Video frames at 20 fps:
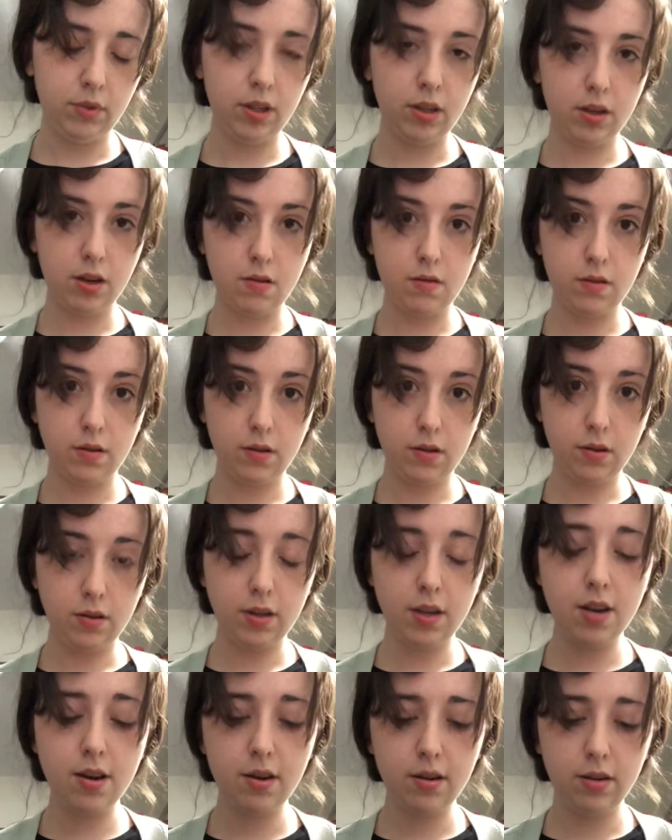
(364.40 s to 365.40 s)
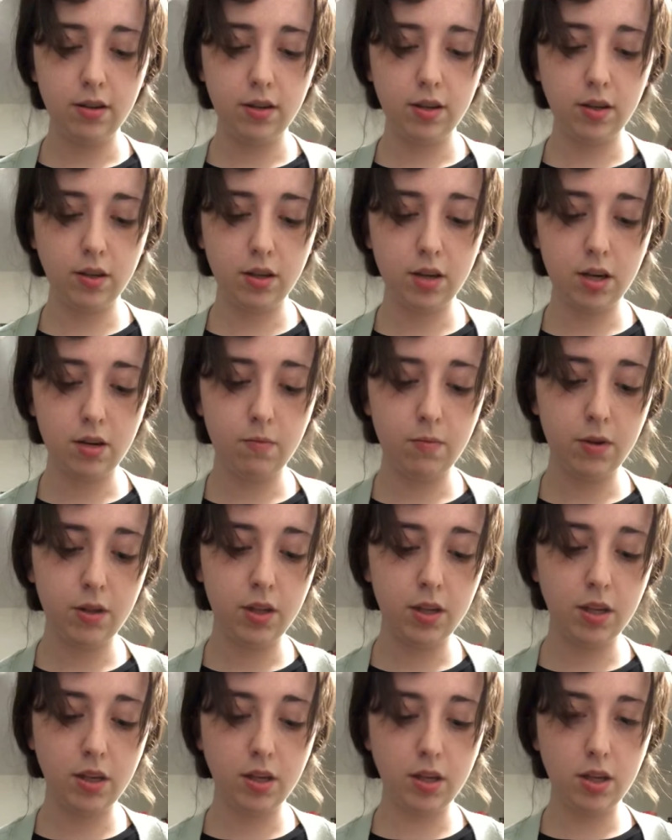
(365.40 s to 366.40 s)
now it's all done. Just gotta
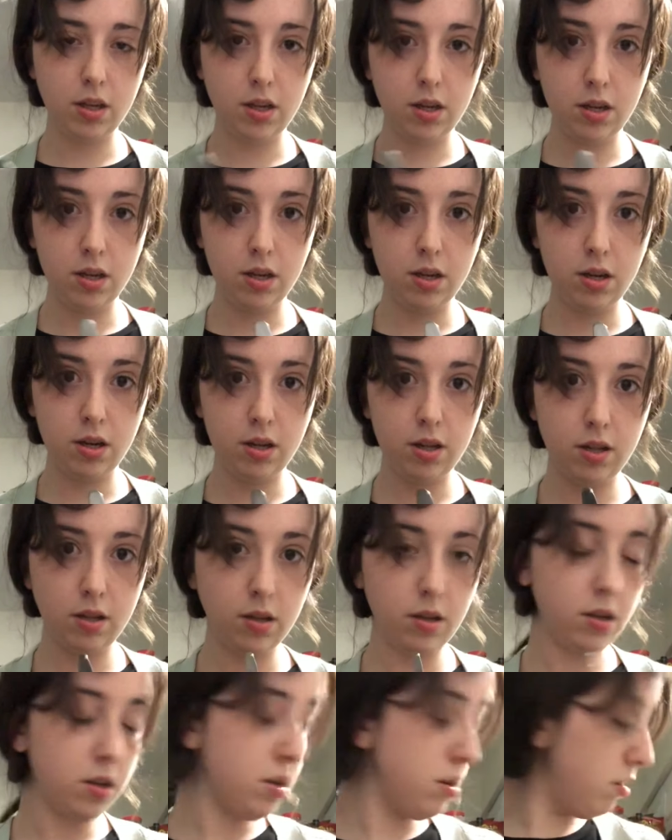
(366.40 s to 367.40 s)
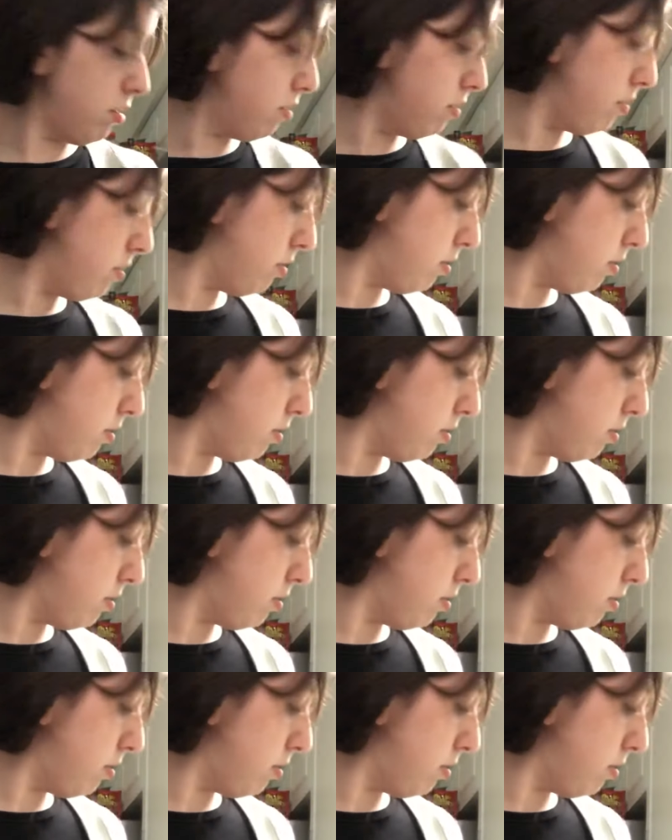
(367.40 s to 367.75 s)
put this in the sink.